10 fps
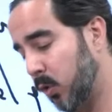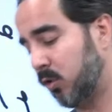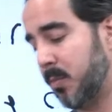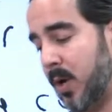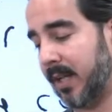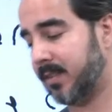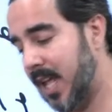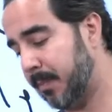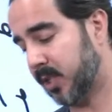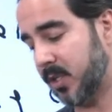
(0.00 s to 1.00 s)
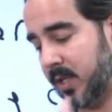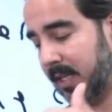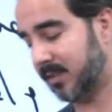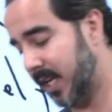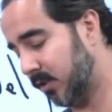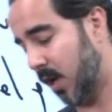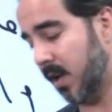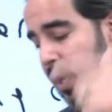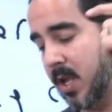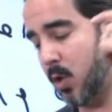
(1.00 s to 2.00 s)
YouTube, you got Snapchat, you got
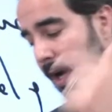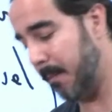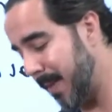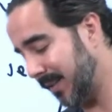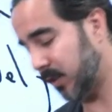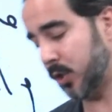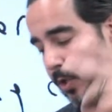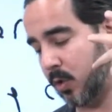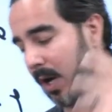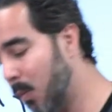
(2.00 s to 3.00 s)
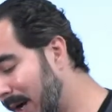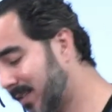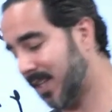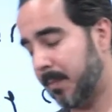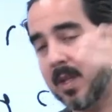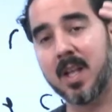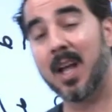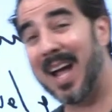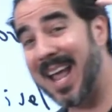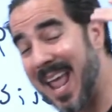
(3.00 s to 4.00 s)
TikTok, you got Messenger, you got WhatsApp.
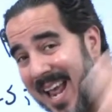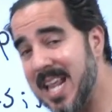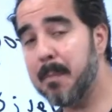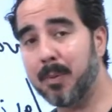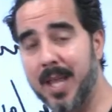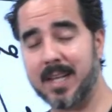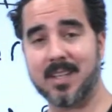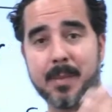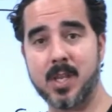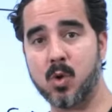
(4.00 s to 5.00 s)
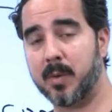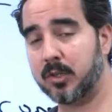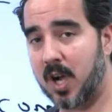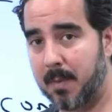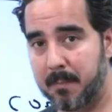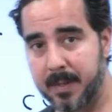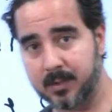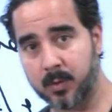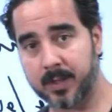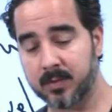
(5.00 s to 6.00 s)
Any place, I mean, you even talk about
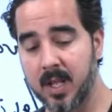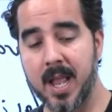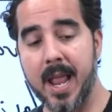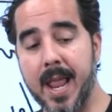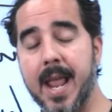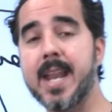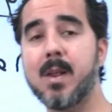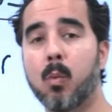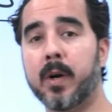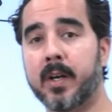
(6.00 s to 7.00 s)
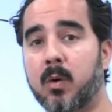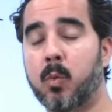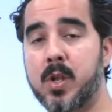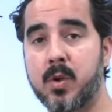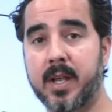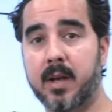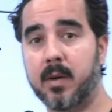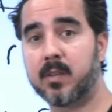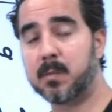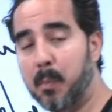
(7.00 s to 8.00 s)
Pinterest, anywhere where you
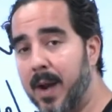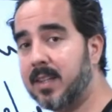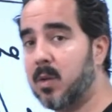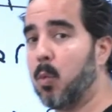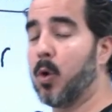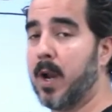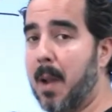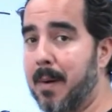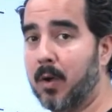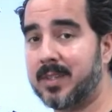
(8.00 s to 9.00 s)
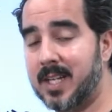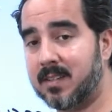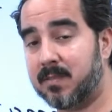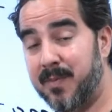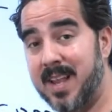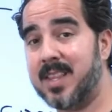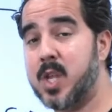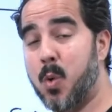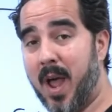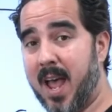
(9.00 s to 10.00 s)
can spread the word about this thing
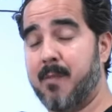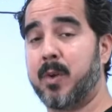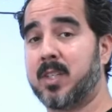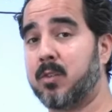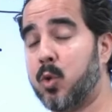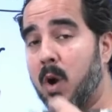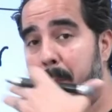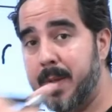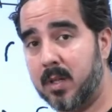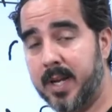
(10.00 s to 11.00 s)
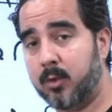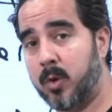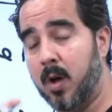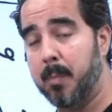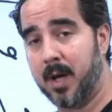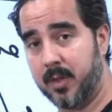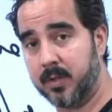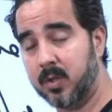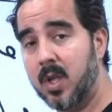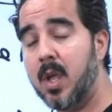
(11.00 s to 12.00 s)
that you have, which is your ability to help
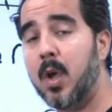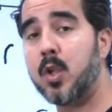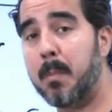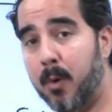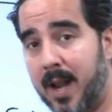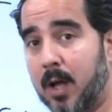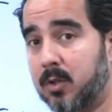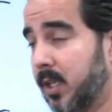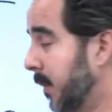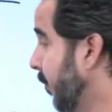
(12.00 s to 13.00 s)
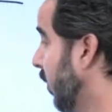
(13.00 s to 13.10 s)
others, you put it out there.